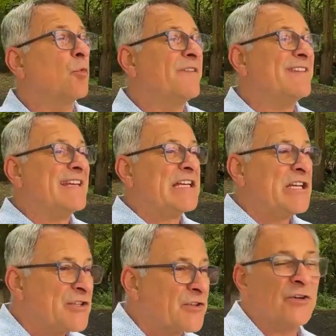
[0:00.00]
with the
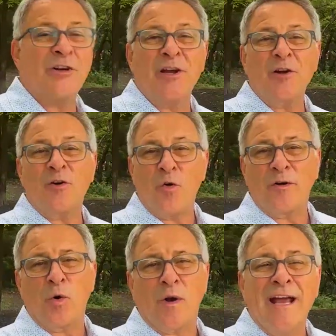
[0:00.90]
Eastern
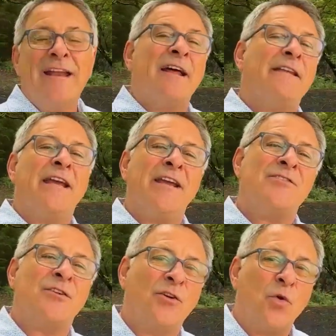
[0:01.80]
Corridor. Now, the
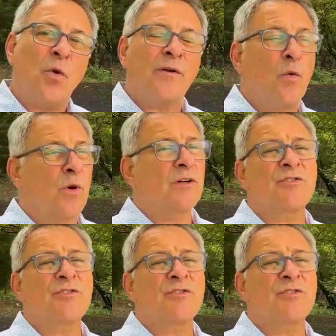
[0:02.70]
Eastern Corridor